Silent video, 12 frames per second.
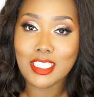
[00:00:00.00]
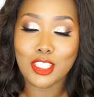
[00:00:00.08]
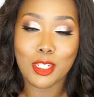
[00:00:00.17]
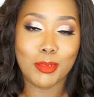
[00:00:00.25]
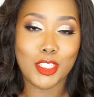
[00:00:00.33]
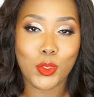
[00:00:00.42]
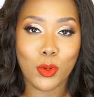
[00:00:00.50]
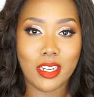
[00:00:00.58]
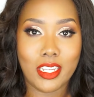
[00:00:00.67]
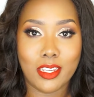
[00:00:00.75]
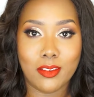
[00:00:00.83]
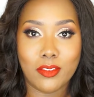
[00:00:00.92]
and so I'm just going
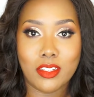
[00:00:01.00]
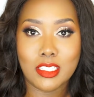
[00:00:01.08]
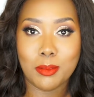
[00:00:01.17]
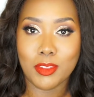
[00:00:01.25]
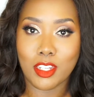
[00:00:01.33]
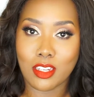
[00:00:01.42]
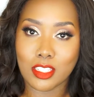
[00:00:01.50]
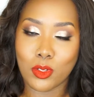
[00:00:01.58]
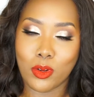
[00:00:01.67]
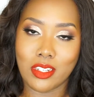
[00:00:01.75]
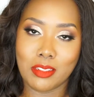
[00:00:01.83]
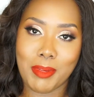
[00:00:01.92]
to give some thoughts
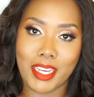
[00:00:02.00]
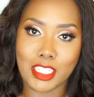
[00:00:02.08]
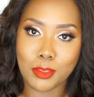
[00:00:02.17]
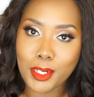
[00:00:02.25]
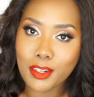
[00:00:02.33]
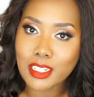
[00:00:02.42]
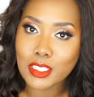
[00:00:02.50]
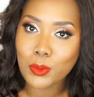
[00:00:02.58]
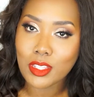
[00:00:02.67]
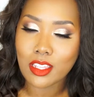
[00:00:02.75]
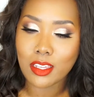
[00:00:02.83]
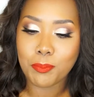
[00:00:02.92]
on my experience
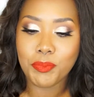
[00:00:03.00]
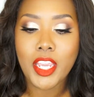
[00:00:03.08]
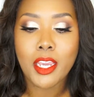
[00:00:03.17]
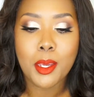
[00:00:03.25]
with them,